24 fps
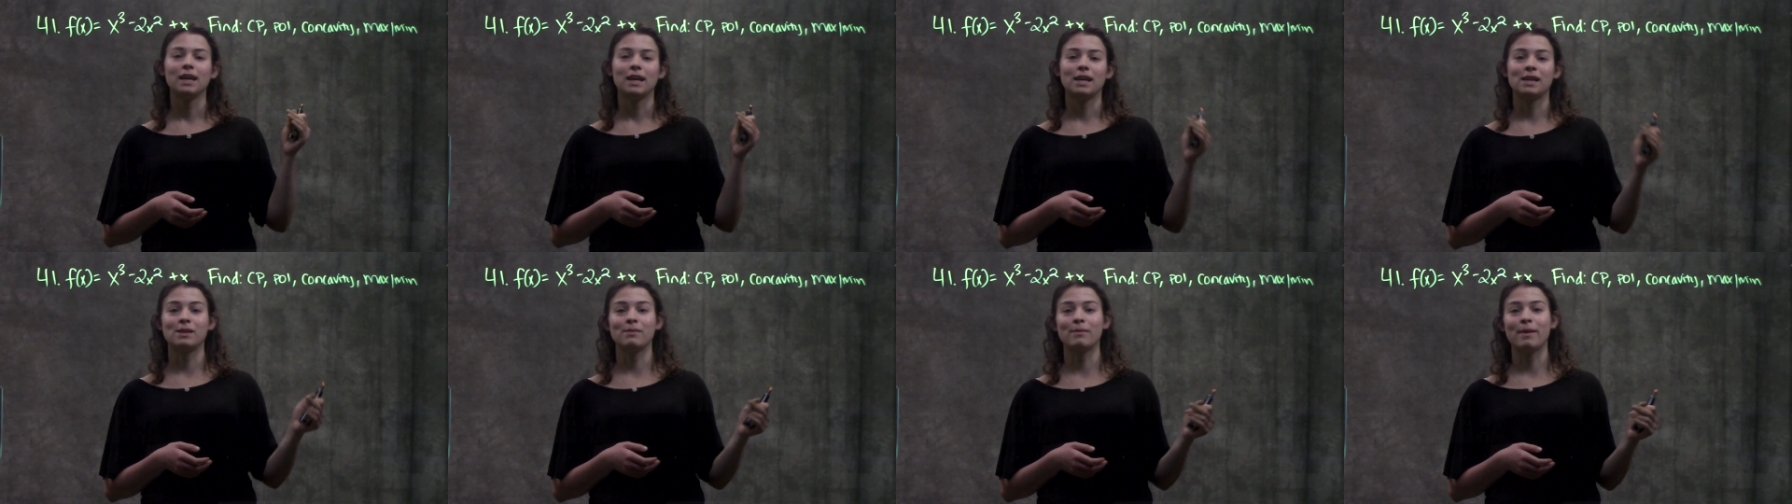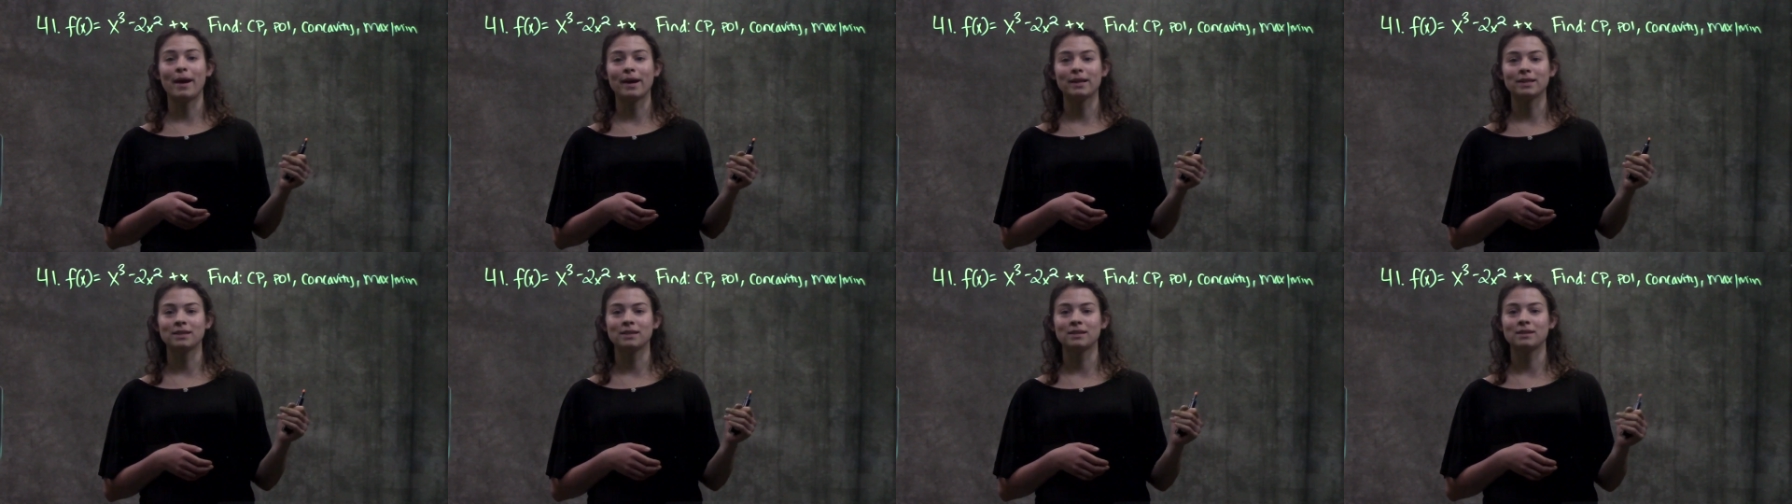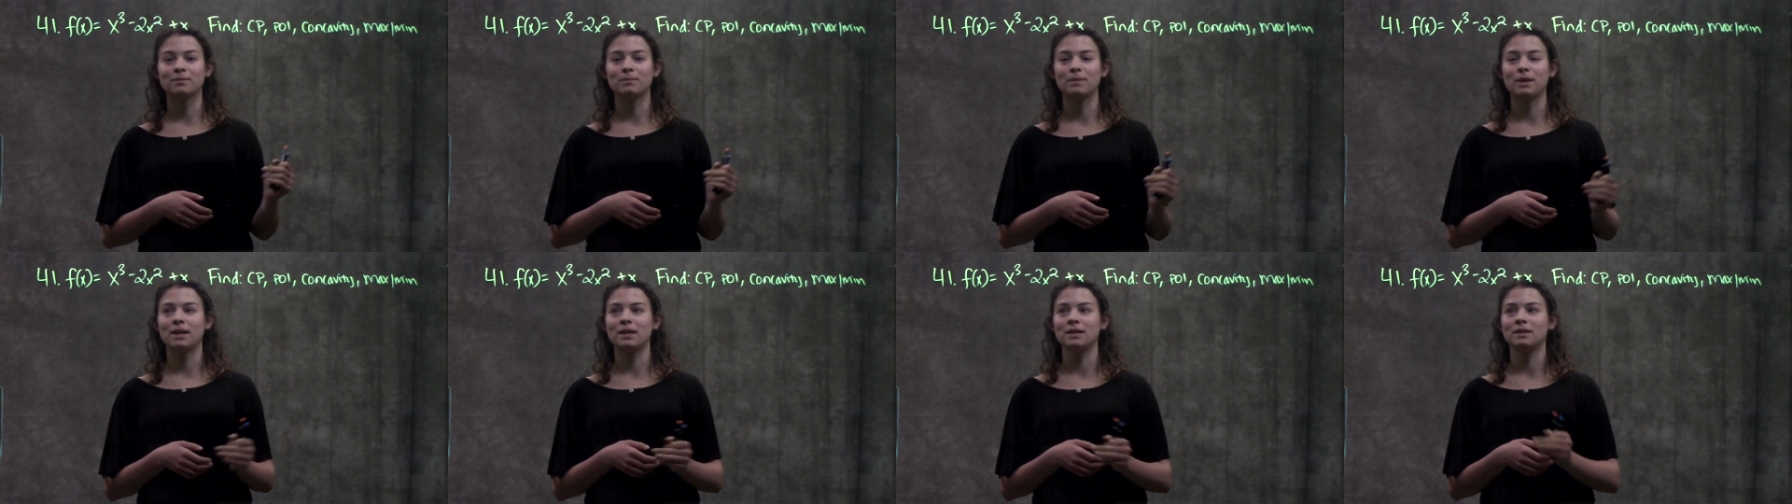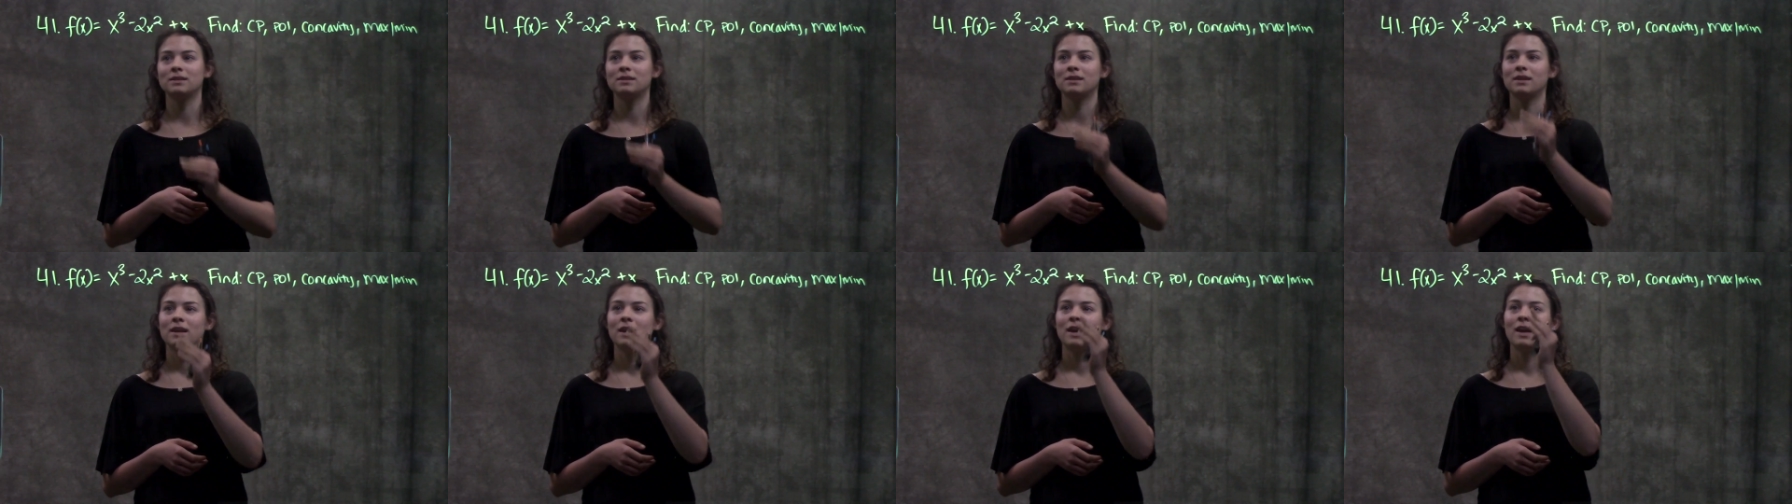and the maxes and
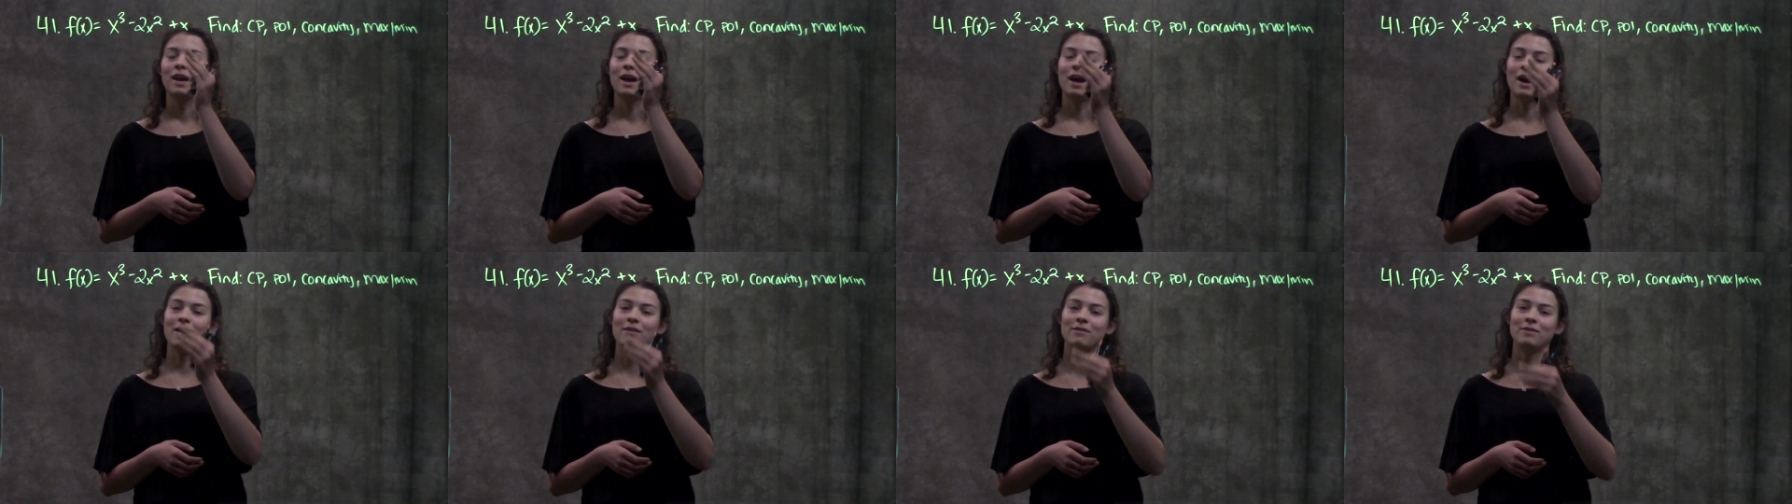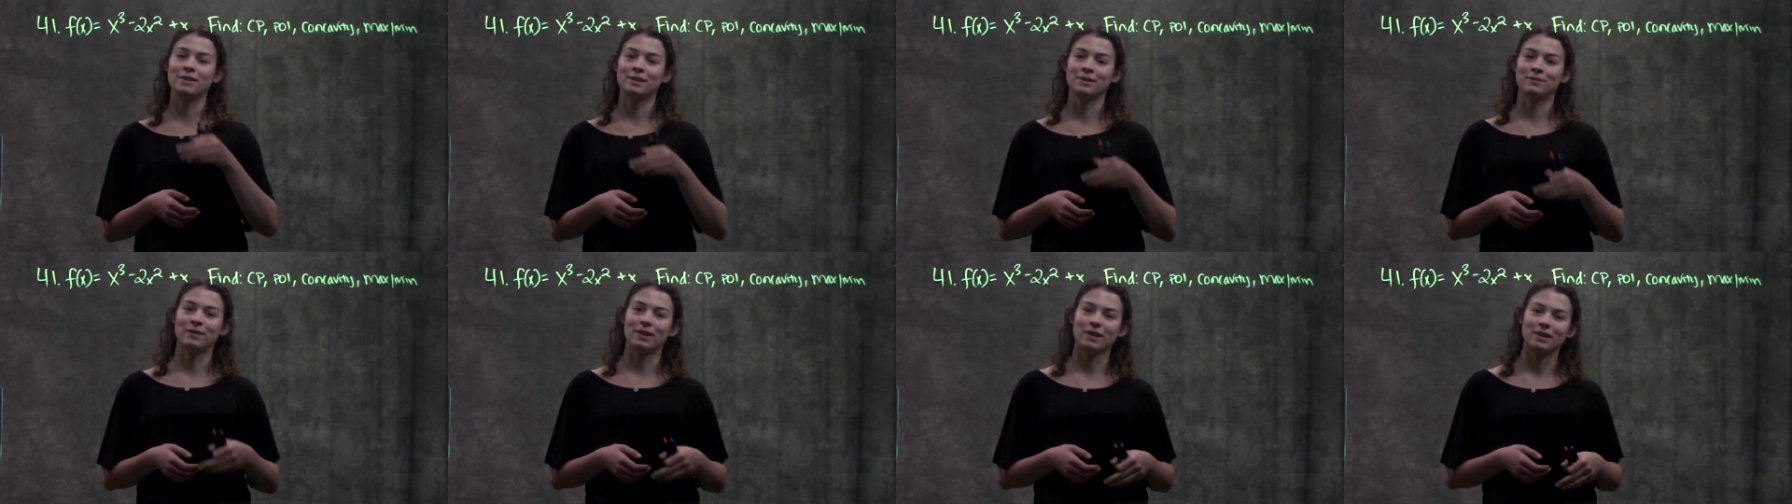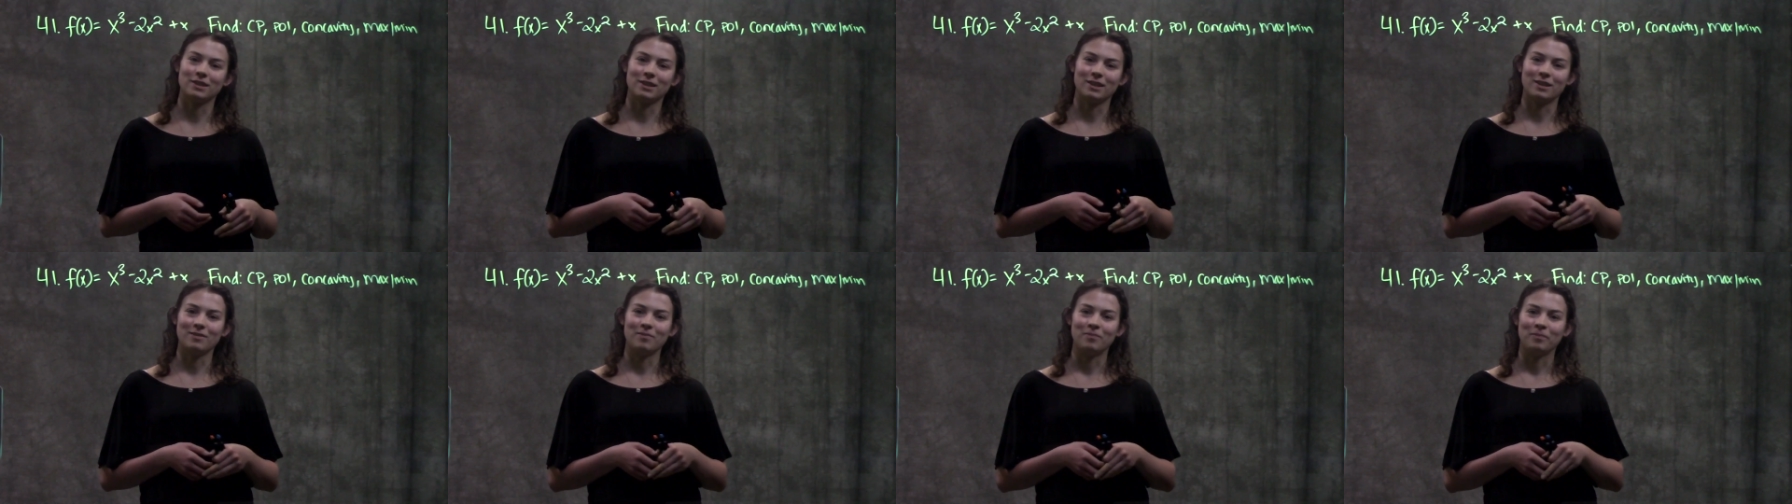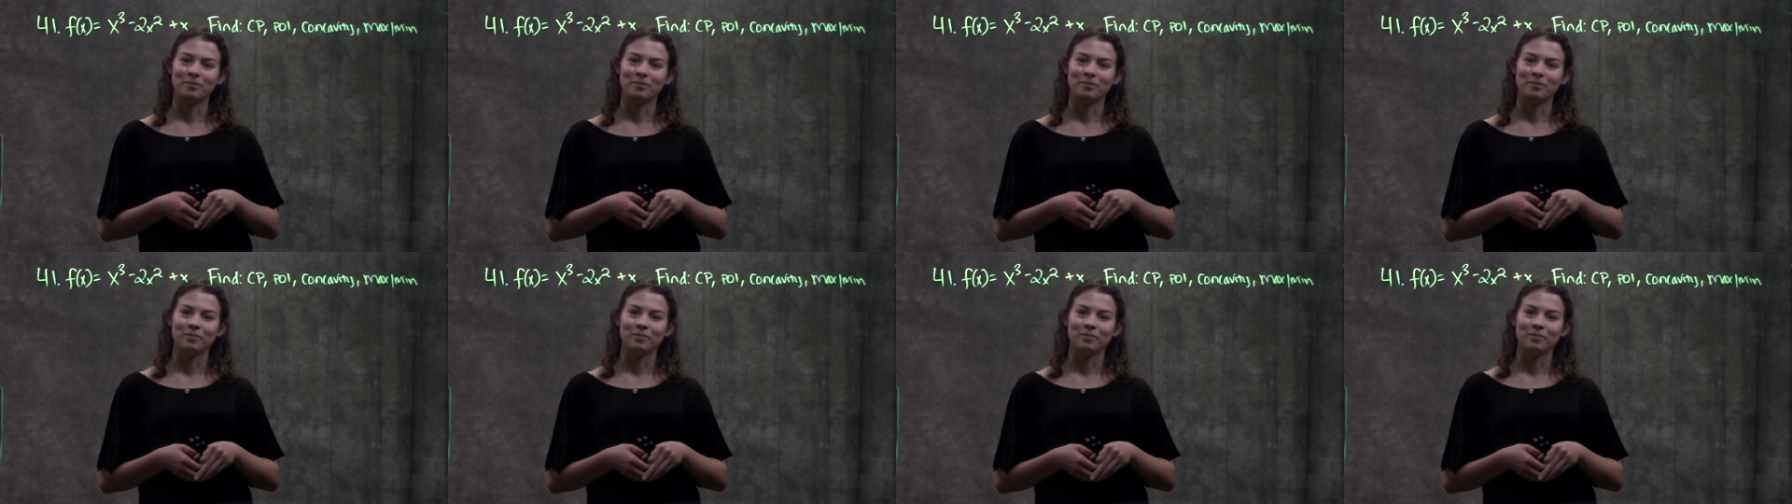mins of this function.